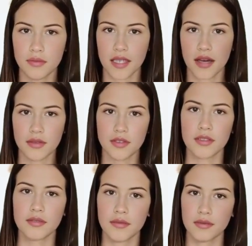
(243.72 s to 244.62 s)

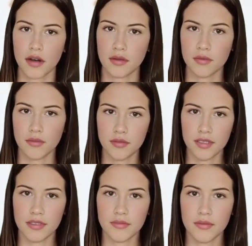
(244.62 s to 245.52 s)
Challenges and
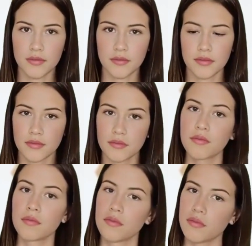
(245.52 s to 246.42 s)
controversies
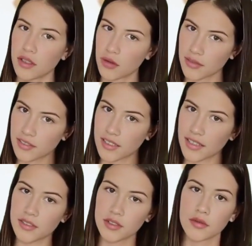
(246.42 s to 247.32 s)

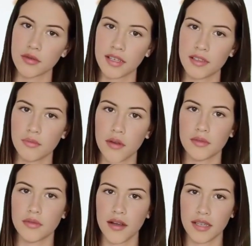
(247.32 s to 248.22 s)
UST's journey is
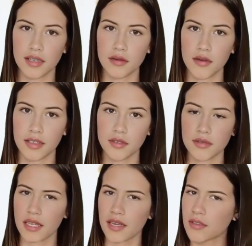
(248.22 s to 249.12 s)
marked by
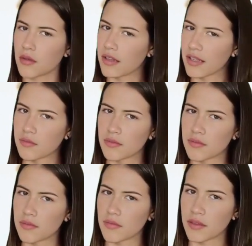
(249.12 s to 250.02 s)
innovation and acclaim,
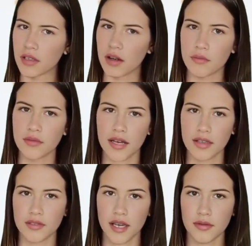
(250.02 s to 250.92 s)
but not
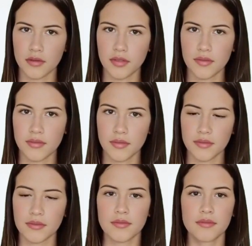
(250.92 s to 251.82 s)
without challenges.
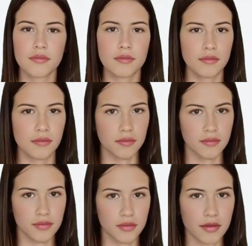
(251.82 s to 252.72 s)

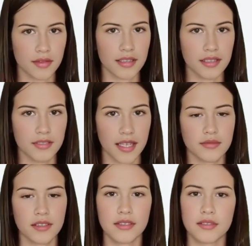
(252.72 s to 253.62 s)
Stability
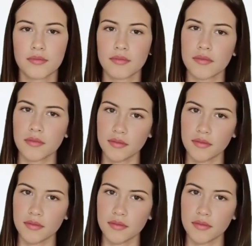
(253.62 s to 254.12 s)
skepticism.